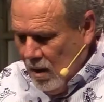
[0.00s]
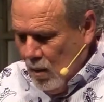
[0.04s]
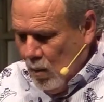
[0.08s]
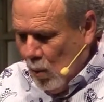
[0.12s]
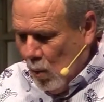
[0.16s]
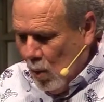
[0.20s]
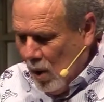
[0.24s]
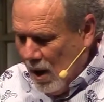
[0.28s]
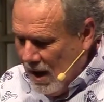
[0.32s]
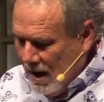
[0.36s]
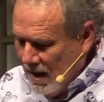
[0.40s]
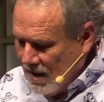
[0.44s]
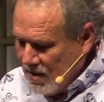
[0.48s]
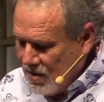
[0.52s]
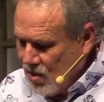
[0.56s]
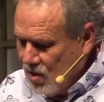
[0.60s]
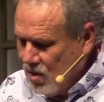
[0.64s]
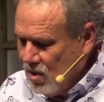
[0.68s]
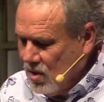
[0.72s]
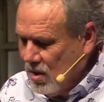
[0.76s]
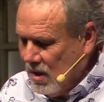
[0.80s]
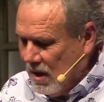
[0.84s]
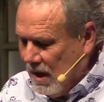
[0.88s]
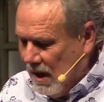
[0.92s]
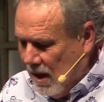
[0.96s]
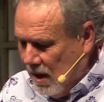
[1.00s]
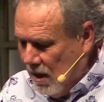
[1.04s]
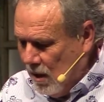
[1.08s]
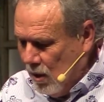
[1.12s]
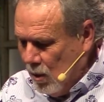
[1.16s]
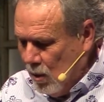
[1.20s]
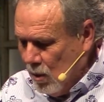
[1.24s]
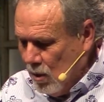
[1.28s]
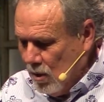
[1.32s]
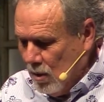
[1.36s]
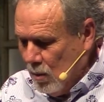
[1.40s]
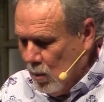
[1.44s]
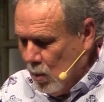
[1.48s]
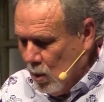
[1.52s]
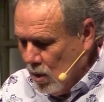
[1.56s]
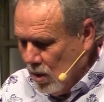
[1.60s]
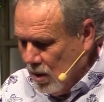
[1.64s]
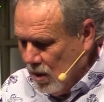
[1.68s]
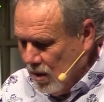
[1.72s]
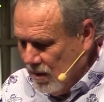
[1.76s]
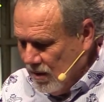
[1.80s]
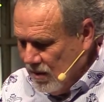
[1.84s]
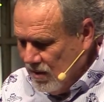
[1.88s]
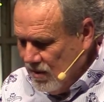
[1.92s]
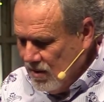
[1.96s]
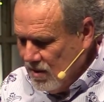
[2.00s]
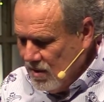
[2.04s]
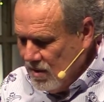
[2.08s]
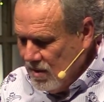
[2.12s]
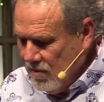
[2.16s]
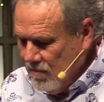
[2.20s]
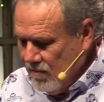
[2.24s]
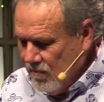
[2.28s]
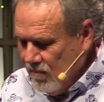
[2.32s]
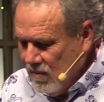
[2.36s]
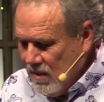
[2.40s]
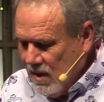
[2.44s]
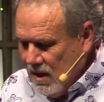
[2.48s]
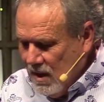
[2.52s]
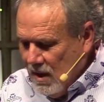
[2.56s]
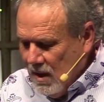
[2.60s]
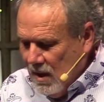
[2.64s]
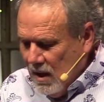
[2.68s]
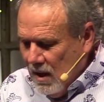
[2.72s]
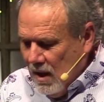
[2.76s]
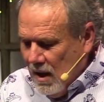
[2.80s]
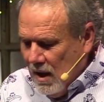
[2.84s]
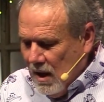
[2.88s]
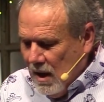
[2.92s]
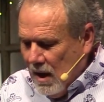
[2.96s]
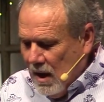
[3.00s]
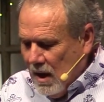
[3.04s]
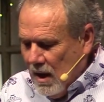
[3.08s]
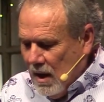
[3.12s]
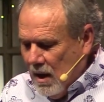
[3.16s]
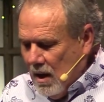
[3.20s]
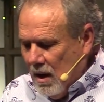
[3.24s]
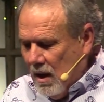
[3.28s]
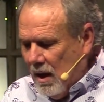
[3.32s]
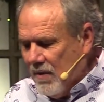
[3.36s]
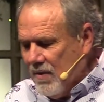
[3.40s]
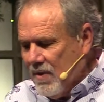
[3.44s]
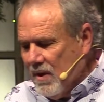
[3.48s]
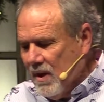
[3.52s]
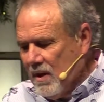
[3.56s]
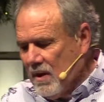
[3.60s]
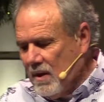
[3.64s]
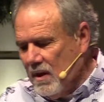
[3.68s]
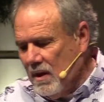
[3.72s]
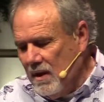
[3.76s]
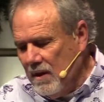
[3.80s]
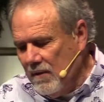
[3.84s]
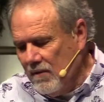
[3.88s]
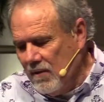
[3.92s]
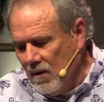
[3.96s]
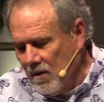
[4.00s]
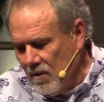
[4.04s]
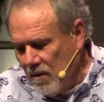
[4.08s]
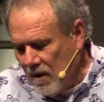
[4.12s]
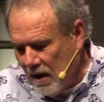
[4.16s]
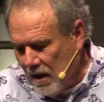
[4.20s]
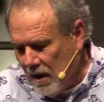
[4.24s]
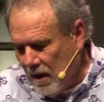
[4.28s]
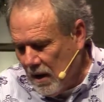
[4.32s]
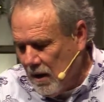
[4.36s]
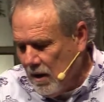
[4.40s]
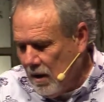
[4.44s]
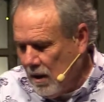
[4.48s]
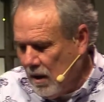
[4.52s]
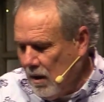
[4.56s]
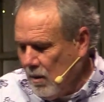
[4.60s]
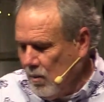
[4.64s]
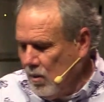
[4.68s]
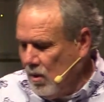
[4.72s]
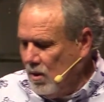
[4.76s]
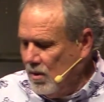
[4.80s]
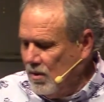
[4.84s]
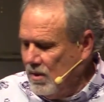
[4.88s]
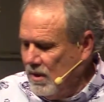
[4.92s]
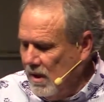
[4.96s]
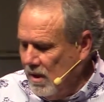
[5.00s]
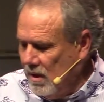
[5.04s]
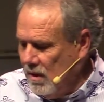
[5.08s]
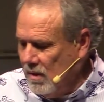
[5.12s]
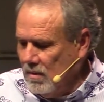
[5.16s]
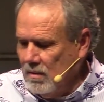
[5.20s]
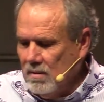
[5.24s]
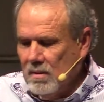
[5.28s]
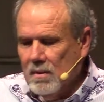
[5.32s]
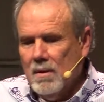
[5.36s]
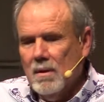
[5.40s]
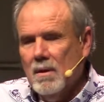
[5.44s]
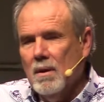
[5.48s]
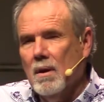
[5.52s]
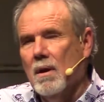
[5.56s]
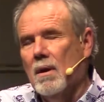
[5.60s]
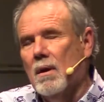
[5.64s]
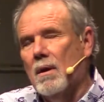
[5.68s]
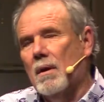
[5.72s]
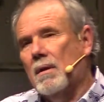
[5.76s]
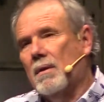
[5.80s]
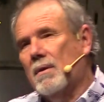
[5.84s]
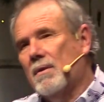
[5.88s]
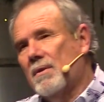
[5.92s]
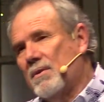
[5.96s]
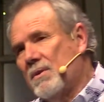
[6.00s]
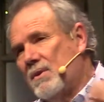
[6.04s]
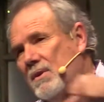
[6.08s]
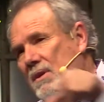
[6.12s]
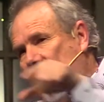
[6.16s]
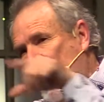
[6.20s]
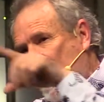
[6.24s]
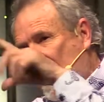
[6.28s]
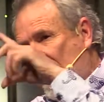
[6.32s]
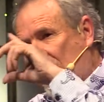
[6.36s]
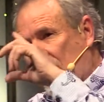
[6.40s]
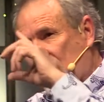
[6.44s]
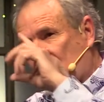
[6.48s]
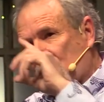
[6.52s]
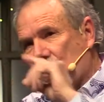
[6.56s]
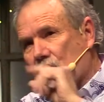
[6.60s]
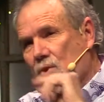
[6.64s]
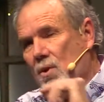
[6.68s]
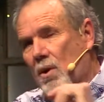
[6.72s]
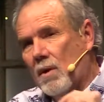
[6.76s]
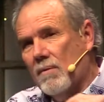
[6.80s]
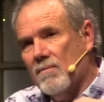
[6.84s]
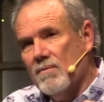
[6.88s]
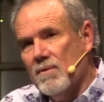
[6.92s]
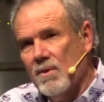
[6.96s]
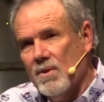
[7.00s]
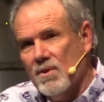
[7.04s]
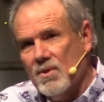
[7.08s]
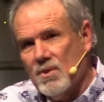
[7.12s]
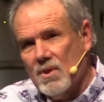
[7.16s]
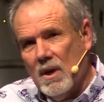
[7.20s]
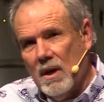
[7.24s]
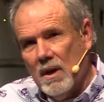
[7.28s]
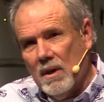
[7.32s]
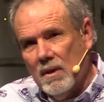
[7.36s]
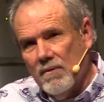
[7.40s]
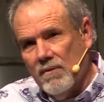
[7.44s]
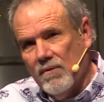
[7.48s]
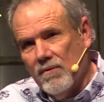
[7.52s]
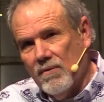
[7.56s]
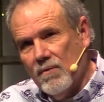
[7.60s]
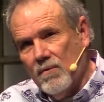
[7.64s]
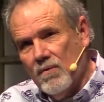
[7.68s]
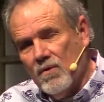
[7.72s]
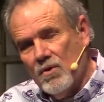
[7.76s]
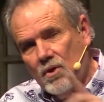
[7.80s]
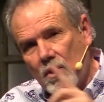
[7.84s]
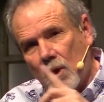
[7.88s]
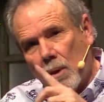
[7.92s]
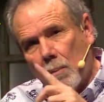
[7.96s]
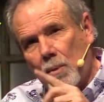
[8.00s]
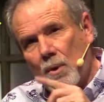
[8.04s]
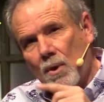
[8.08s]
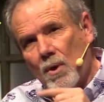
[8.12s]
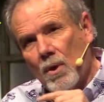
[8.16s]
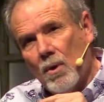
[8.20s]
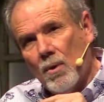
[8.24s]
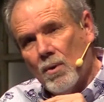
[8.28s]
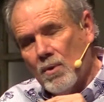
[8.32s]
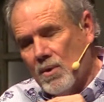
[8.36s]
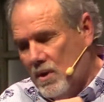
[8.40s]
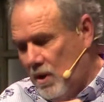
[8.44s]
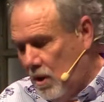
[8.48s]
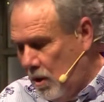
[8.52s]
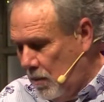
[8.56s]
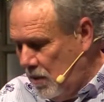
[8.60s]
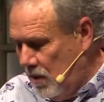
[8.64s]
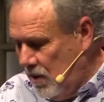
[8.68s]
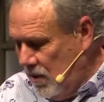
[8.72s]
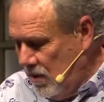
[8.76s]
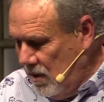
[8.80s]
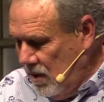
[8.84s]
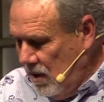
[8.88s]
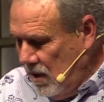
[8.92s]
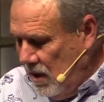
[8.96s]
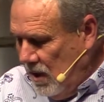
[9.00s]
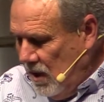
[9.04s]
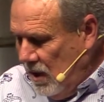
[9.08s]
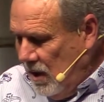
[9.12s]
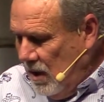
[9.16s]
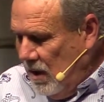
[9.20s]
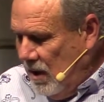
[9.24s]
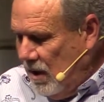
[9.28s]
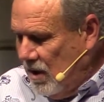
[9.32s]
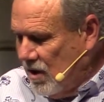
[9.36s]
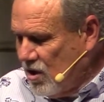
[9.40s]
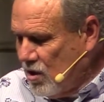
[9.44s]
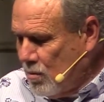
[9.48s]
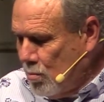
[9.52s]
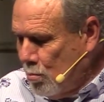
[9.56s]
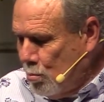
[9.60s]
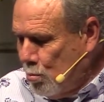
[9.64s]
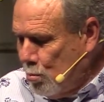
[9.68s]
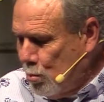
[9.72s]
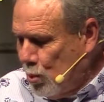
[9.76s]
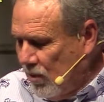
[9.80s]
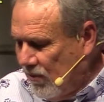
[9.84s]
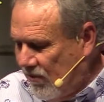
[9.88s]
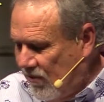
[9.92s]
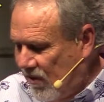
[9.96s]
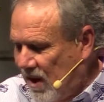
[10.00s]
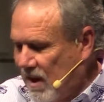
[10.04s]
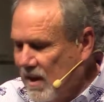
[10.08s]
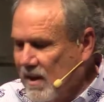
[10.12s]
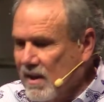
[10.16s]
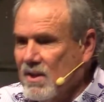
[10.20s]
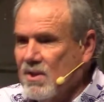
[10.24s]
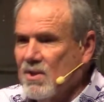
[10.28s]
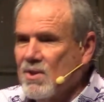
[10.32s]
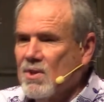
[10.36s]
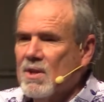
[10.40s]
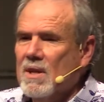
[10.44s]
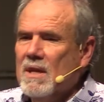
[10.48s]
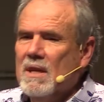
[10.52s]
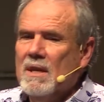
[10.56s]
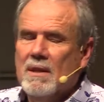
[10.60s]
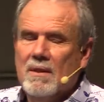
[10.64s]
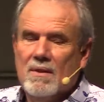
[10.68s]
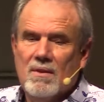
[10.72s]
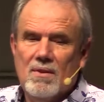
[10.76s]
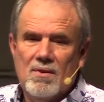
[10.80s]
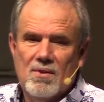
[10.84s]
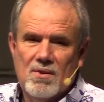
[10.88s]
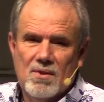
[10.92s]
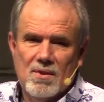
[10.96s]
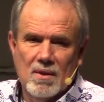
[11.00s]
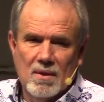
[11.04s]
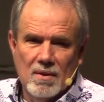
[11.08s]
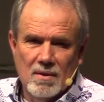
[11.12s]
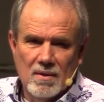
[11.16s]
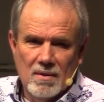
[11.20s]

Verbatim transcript: Watch our words. I think even I, I wrote down dash off to the side of WOW is prophetic seeds.